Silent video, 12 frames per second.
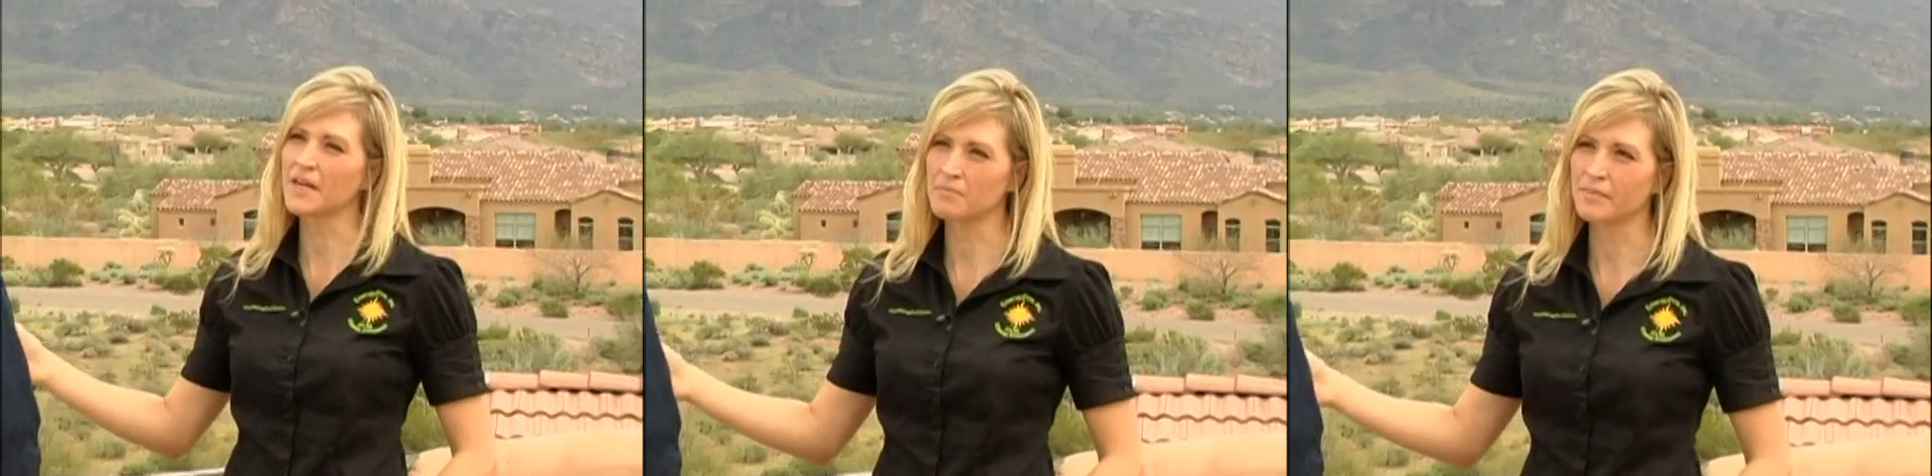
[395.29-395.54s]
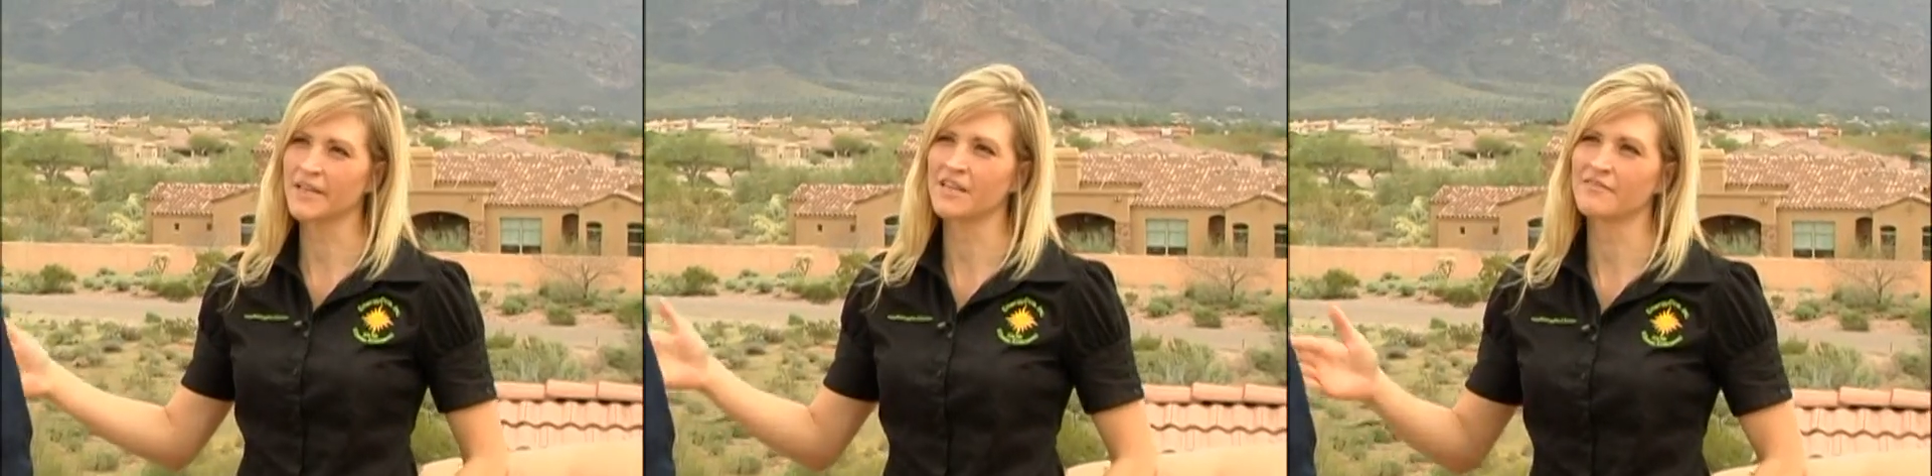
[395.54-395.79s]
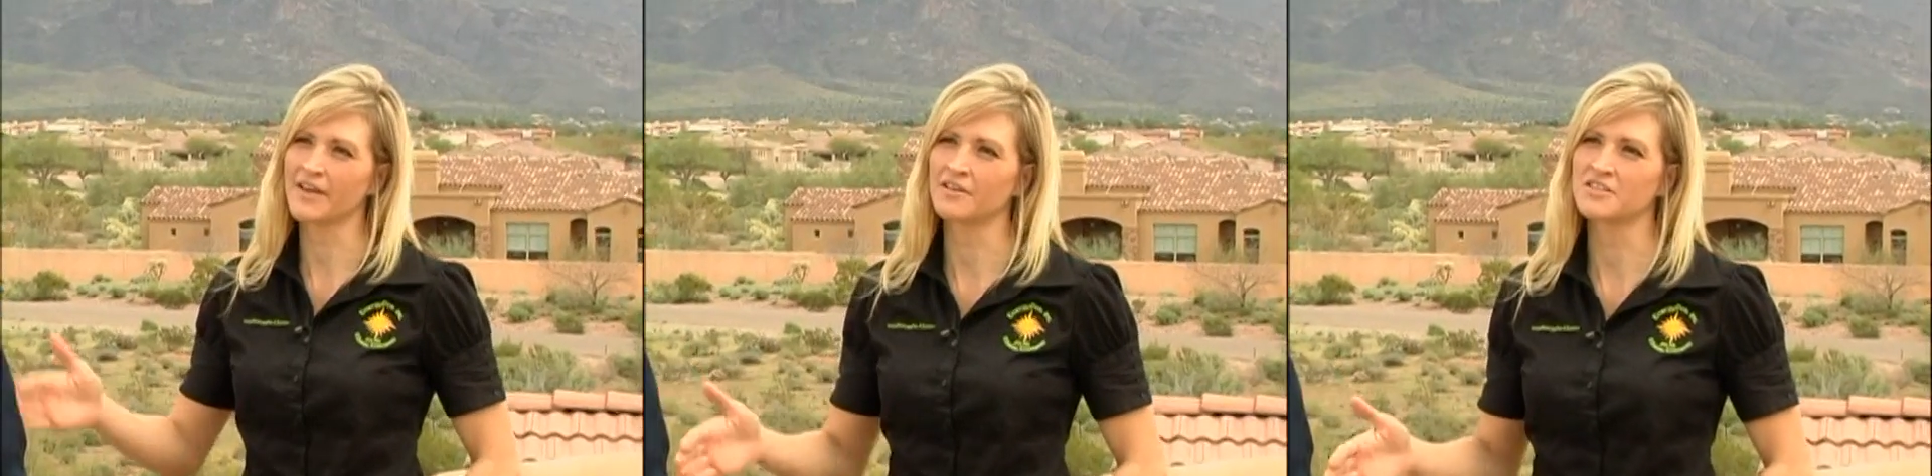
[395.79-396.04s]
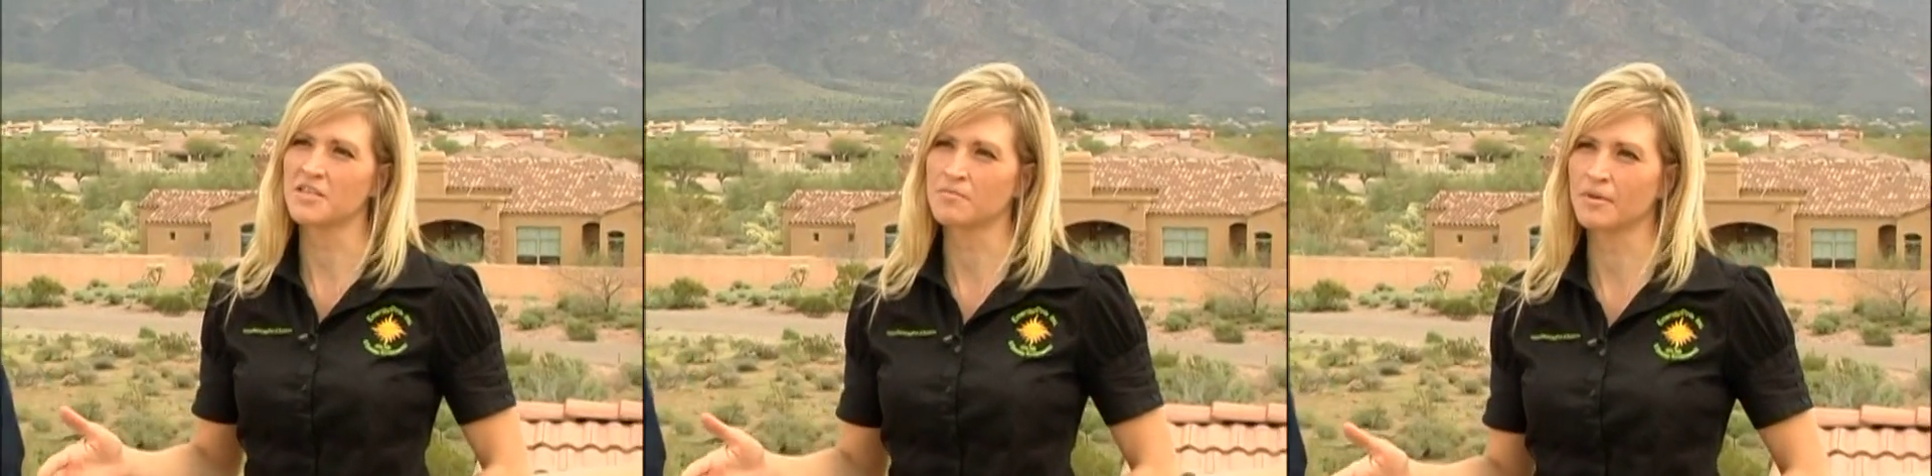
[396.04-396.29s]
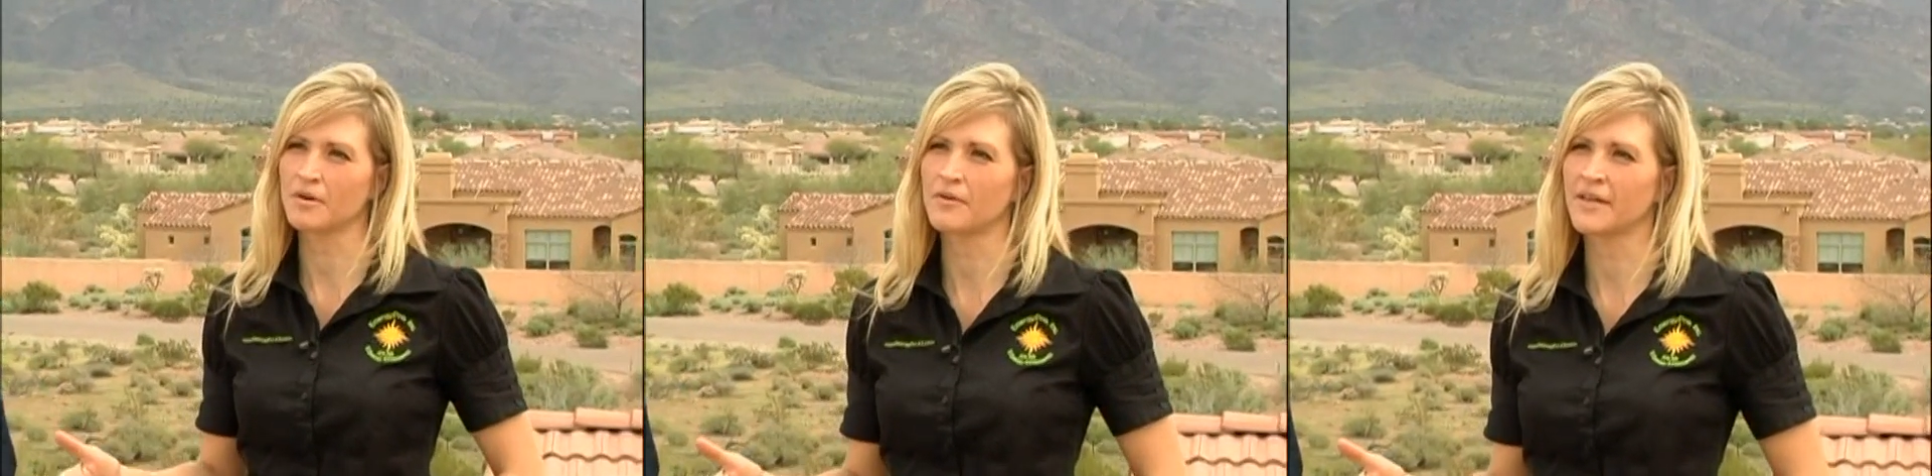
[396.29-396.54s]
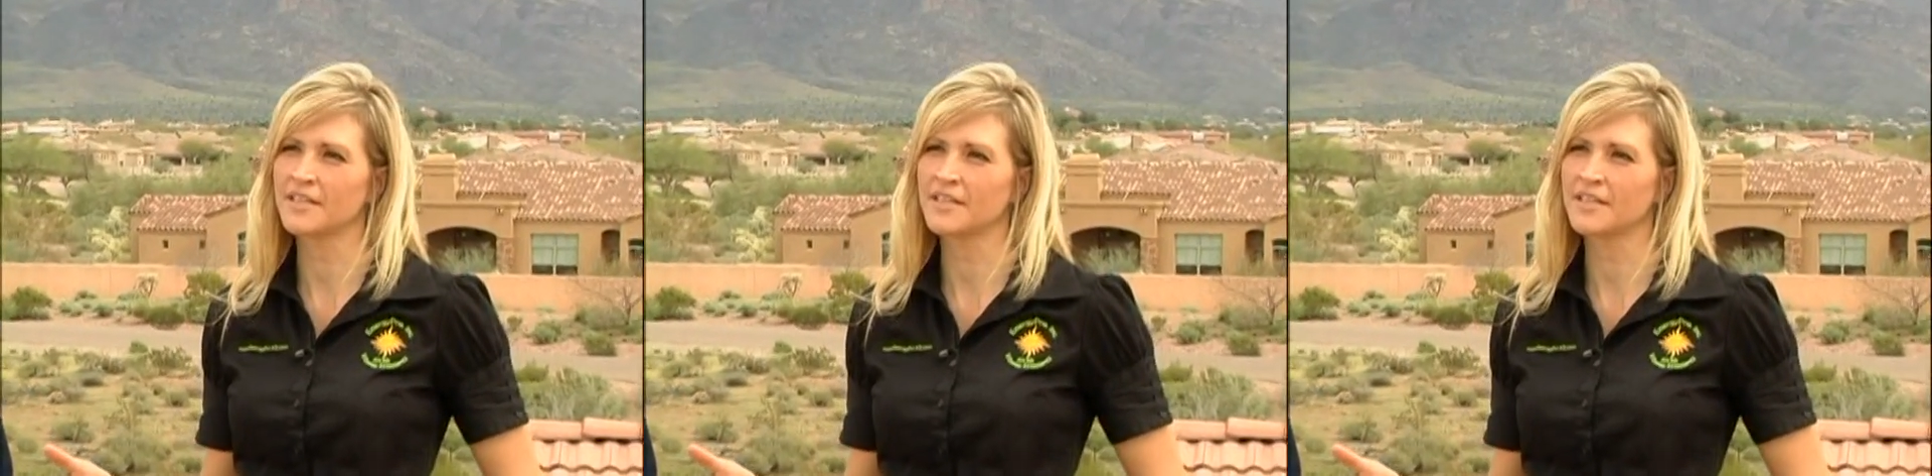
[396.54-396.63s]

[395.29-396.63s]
company of EnergyPro,